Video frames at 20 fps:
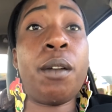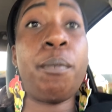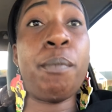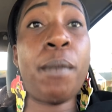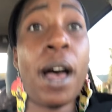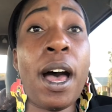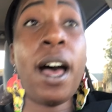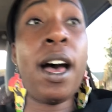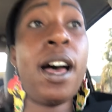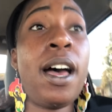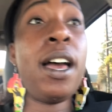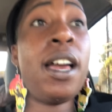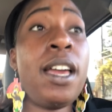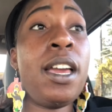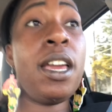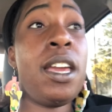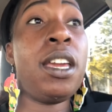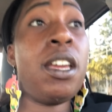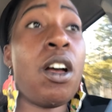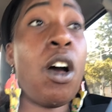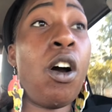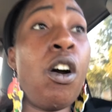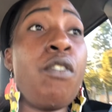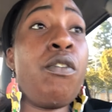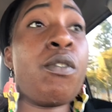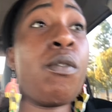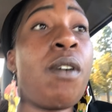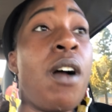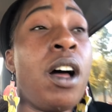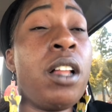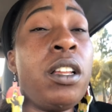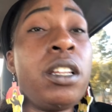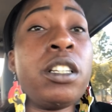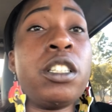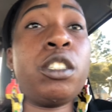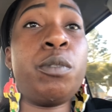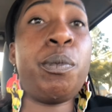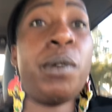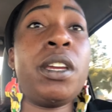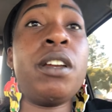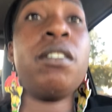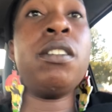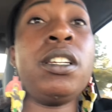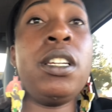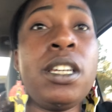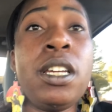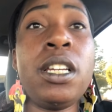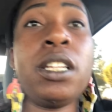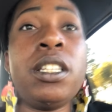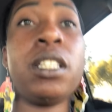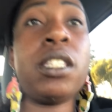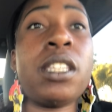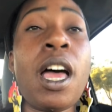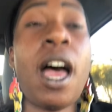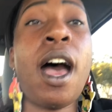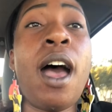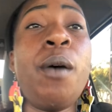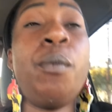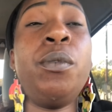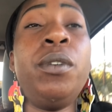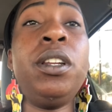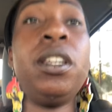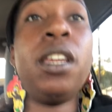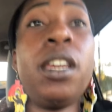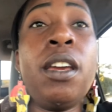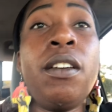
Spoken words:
my overall experience, I would